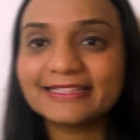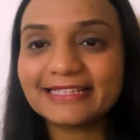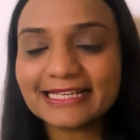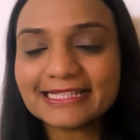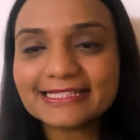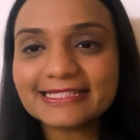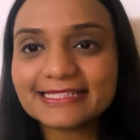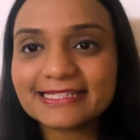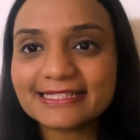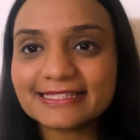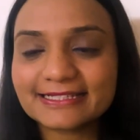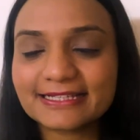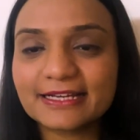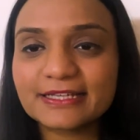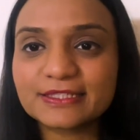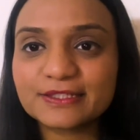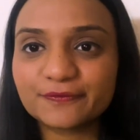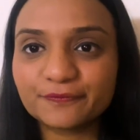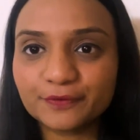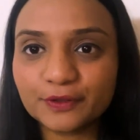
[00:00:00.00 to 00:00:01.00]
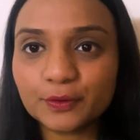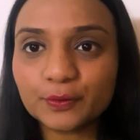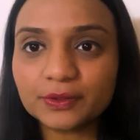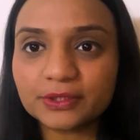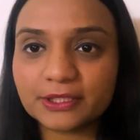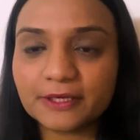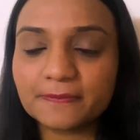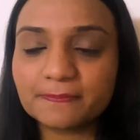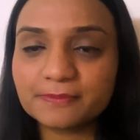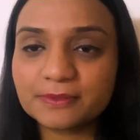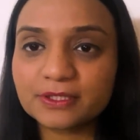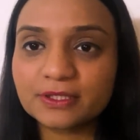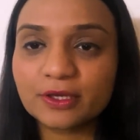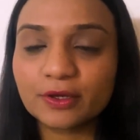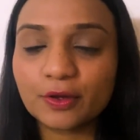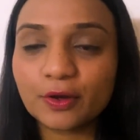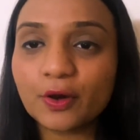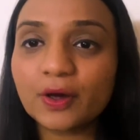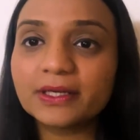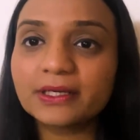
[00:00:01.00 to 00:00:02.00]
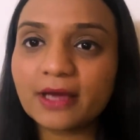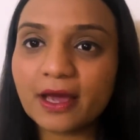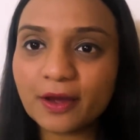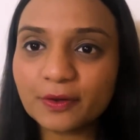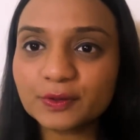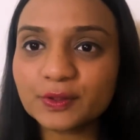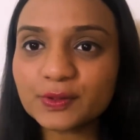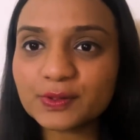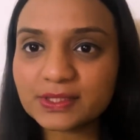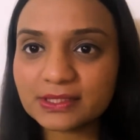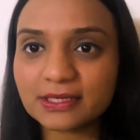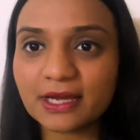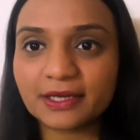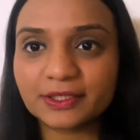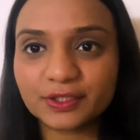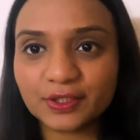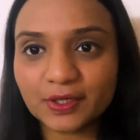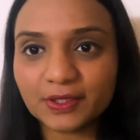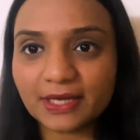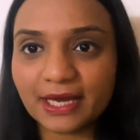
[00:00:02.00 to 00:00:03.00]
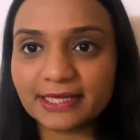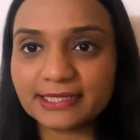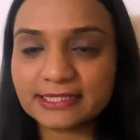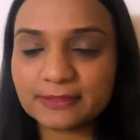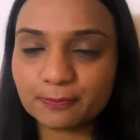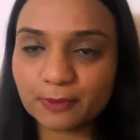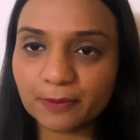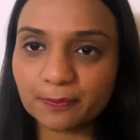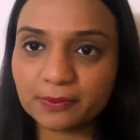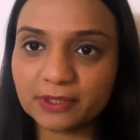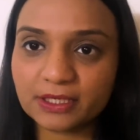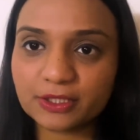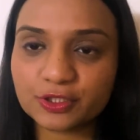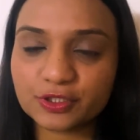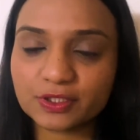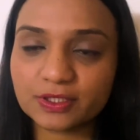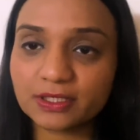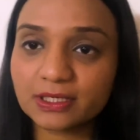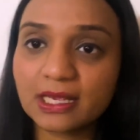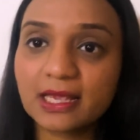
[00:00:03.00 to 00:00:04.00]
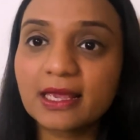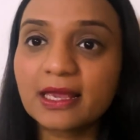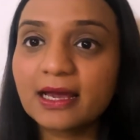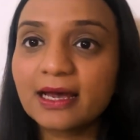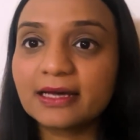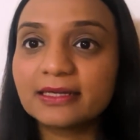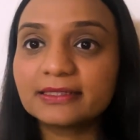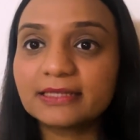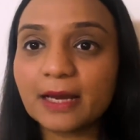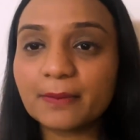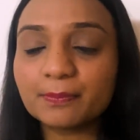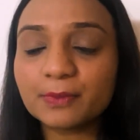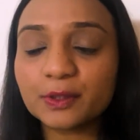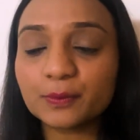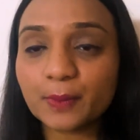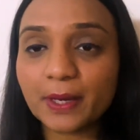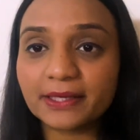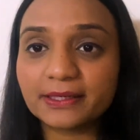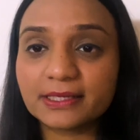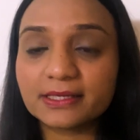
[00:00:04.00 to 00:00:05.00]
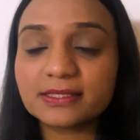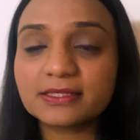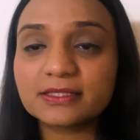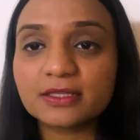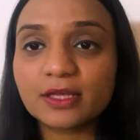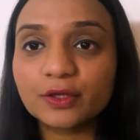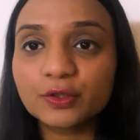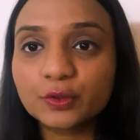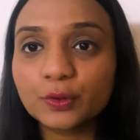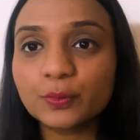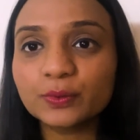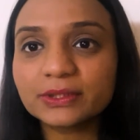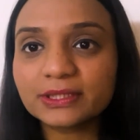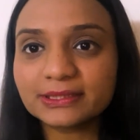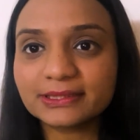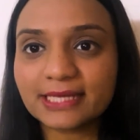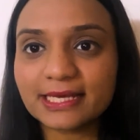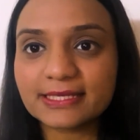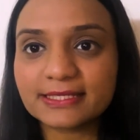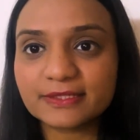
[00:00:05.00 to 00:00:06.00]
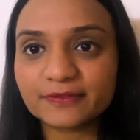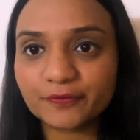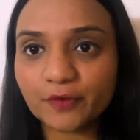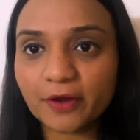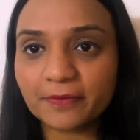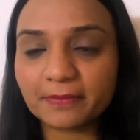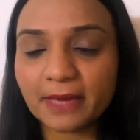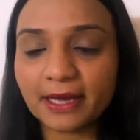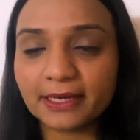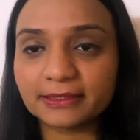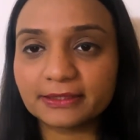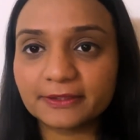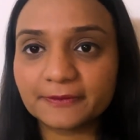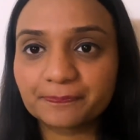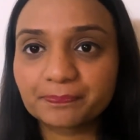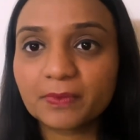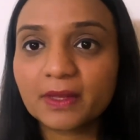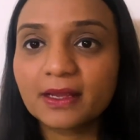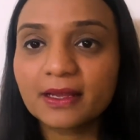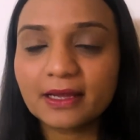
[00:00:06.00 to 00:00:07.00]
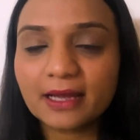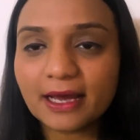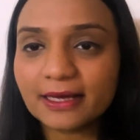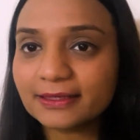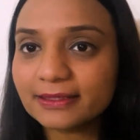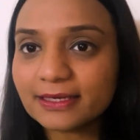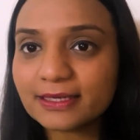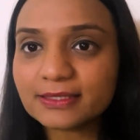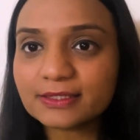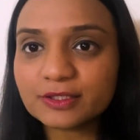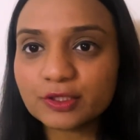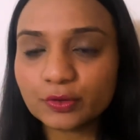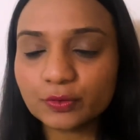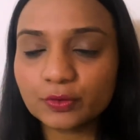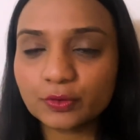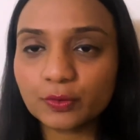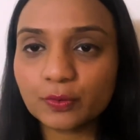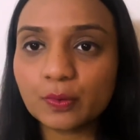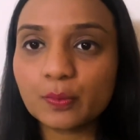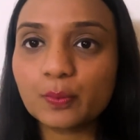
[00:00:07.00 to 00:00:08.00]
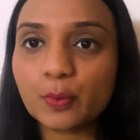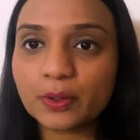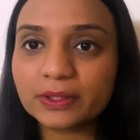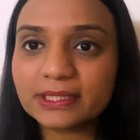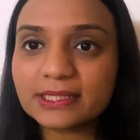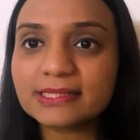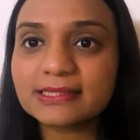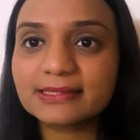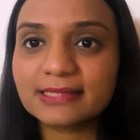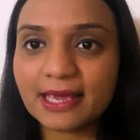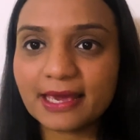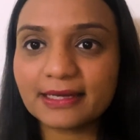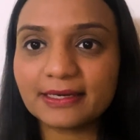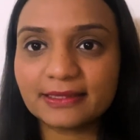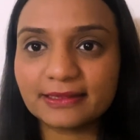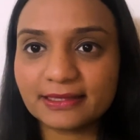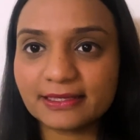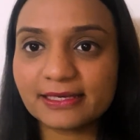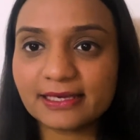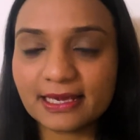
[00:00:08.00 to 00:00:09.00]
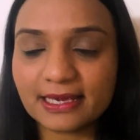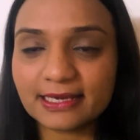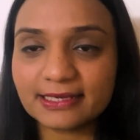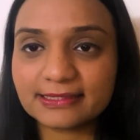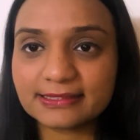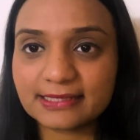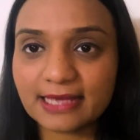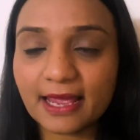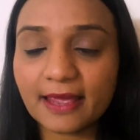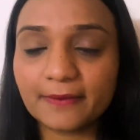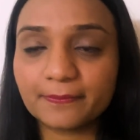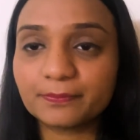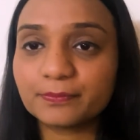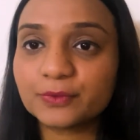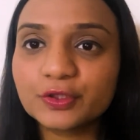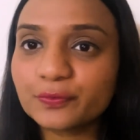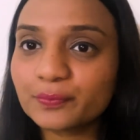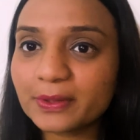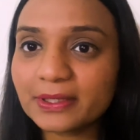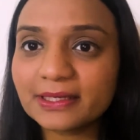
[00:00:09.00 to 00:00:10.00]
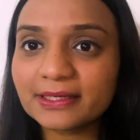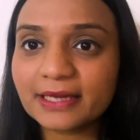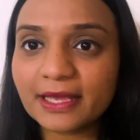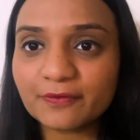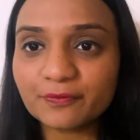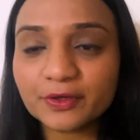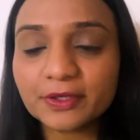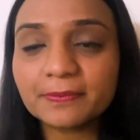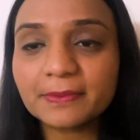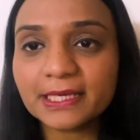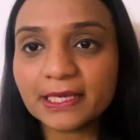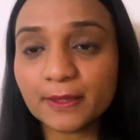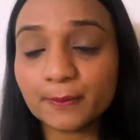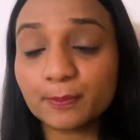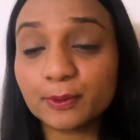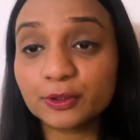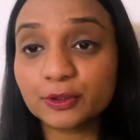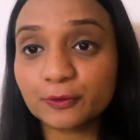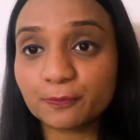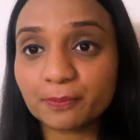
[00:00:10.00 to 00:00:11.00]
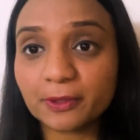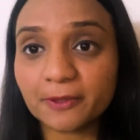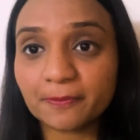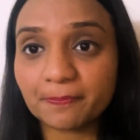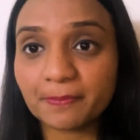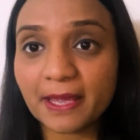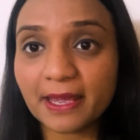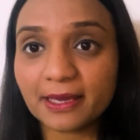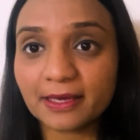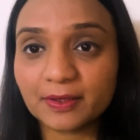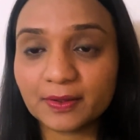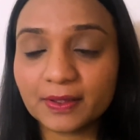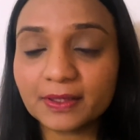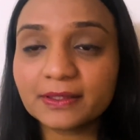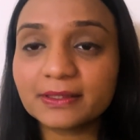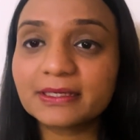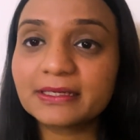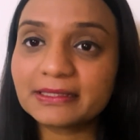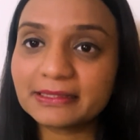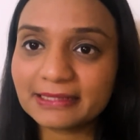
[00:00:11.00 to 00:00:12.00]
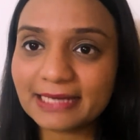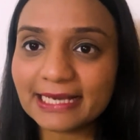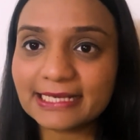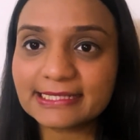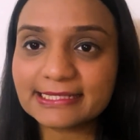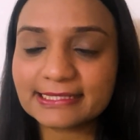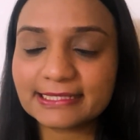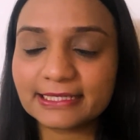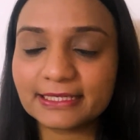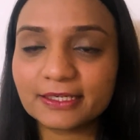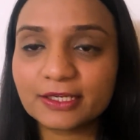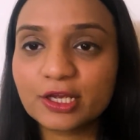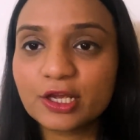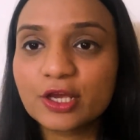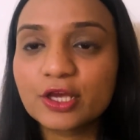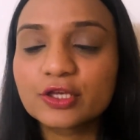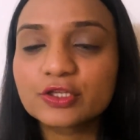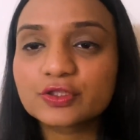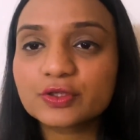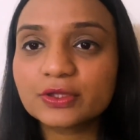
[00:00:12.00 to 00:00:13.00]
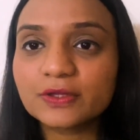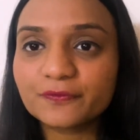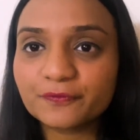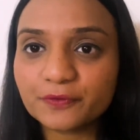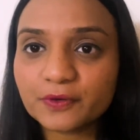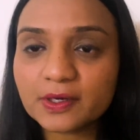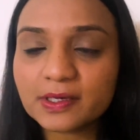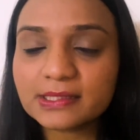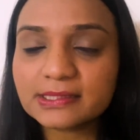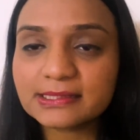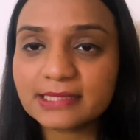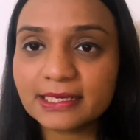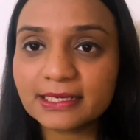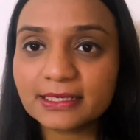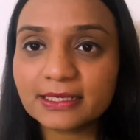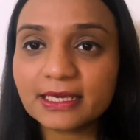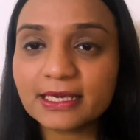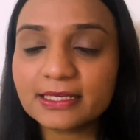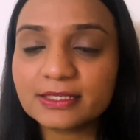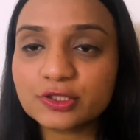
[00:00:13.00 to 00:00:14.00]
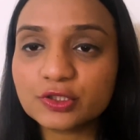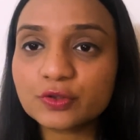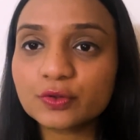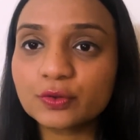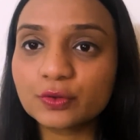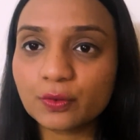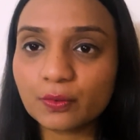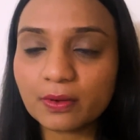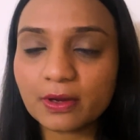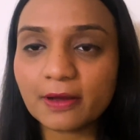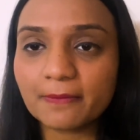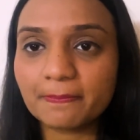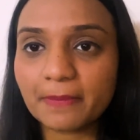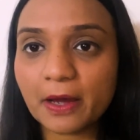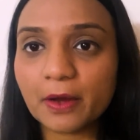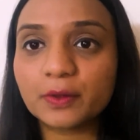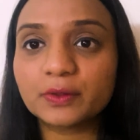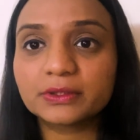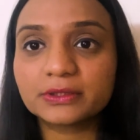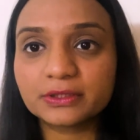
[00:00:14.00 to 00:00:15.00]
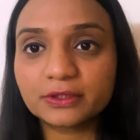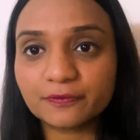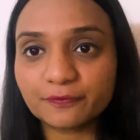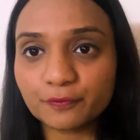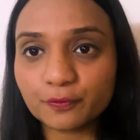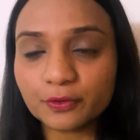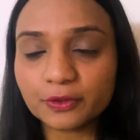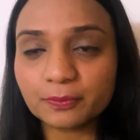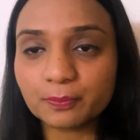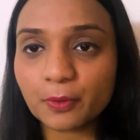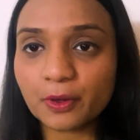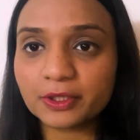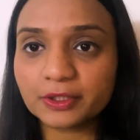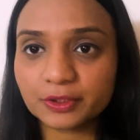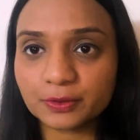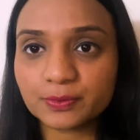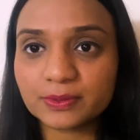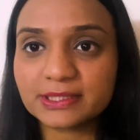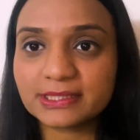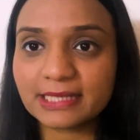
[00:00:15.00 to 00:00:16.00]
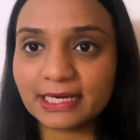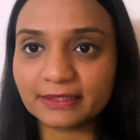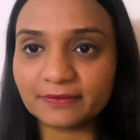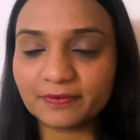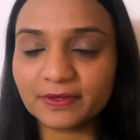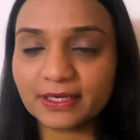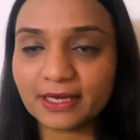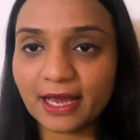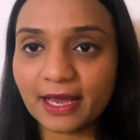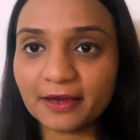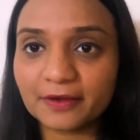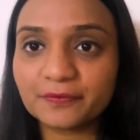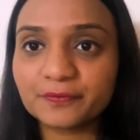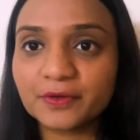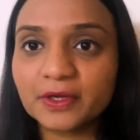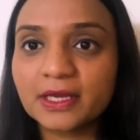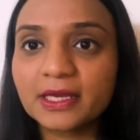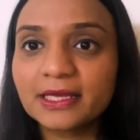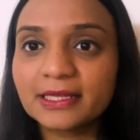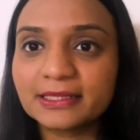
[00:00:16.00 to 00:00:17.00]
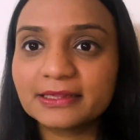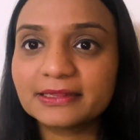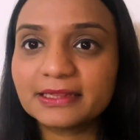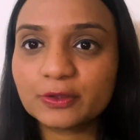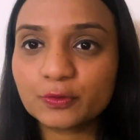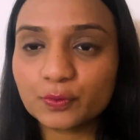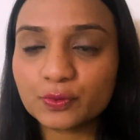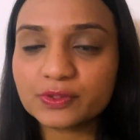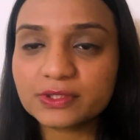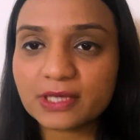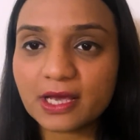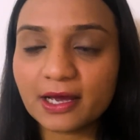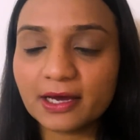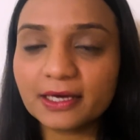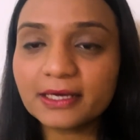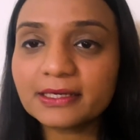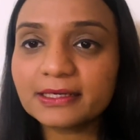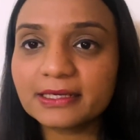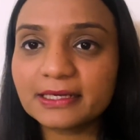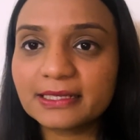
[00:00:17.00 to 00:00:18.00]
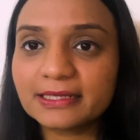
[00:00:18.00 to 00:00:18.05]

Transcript: Let's discuss few tips on how to start your IELTS preparation. Number one is know the test format. Unless you know what is there in the exam, you will never be able to prepare it nicely. So the first thing is to know about the 4 modules that we have. Those are